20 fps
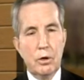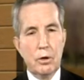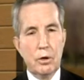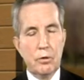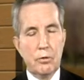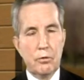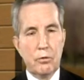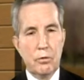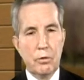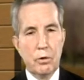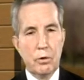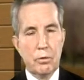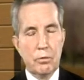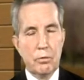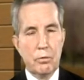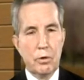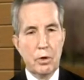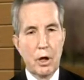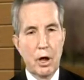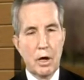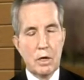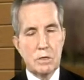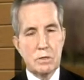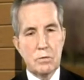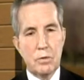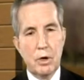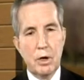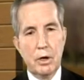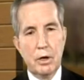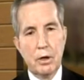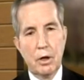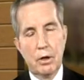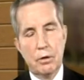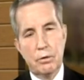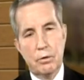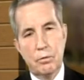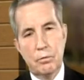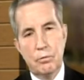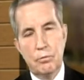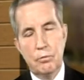in the ice rink,
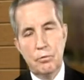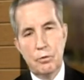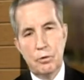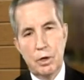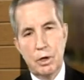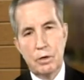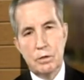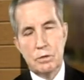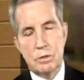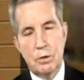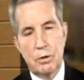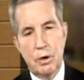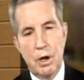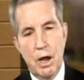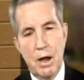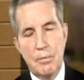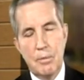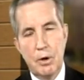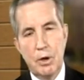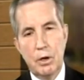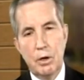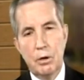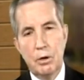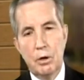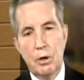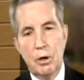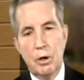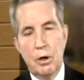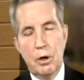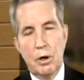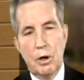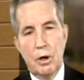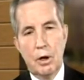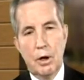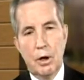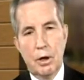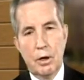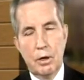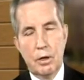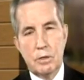other things that are happening.
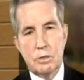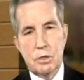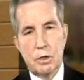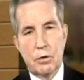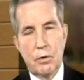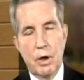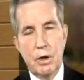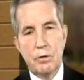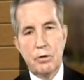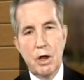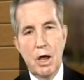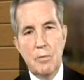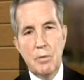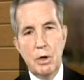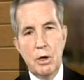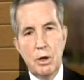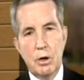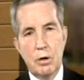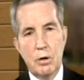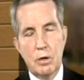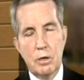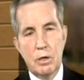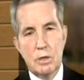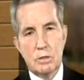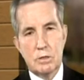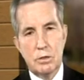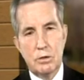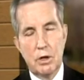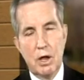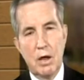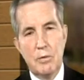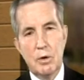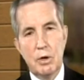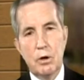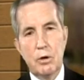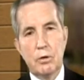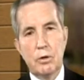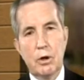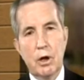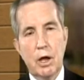It's a great time of year. It's a time of
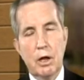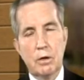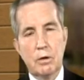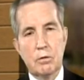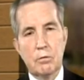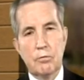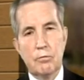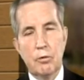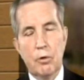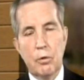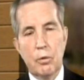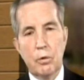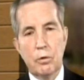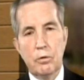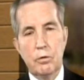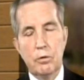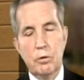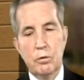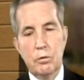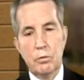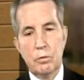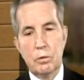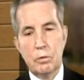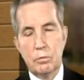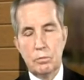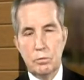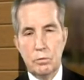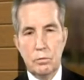year that I look forward to.